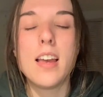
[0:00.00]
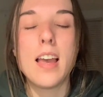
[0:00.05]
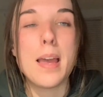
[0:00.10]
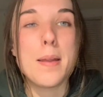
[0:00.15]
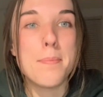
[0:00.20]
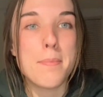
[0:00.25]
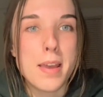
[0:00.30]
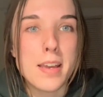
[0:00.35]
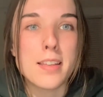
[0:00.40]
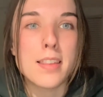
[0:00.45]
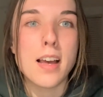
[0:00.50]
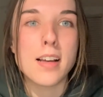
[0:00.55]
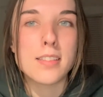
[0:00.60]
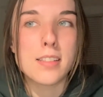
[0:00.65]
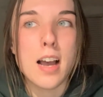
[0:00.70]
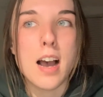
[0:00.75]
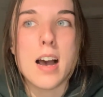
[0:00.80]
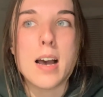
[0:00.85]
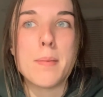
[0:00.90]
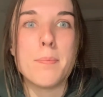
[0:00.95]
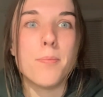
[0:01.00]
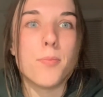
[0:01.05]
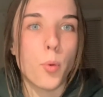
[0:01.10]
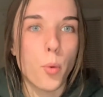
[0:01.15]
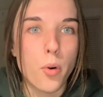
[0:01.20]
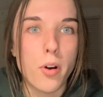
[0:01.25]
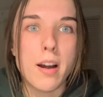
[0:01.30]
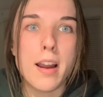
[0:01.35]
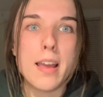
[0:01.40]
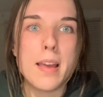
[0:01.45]
and make that time
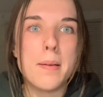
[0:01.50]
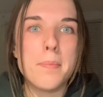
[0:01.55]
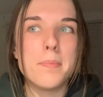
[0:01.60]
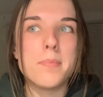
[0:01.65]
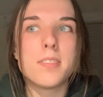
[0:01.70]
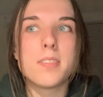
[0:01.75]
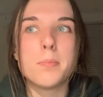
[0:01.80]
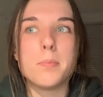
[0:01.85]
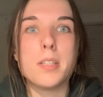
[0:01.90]
for Him